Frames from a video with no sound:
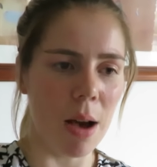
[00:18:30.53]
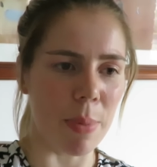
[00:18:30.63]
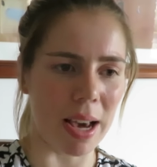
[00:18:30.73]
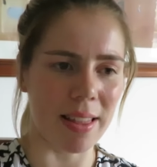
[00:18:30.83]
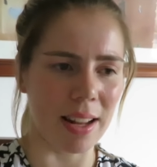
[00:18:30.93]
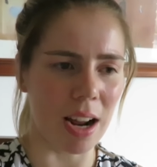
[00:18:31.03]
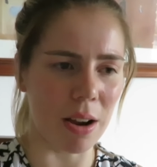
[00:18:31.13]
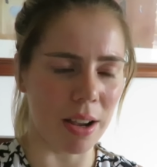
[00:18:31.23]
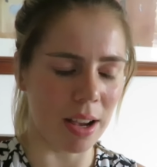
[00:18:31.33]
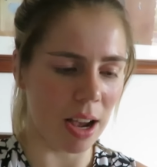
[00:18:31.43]
Back then
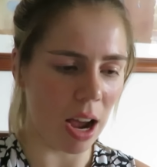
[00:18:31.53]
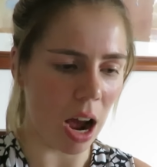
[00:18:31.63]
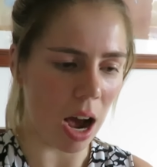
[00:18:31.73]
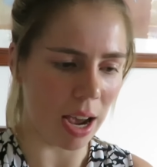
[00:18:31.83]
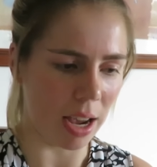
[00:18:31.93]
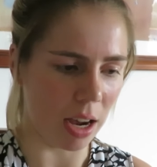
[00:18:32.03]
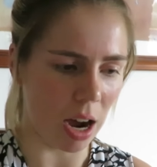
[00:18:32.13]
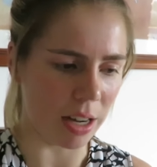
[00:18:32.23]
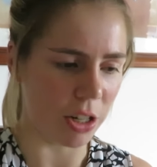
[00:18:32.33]
I I, I,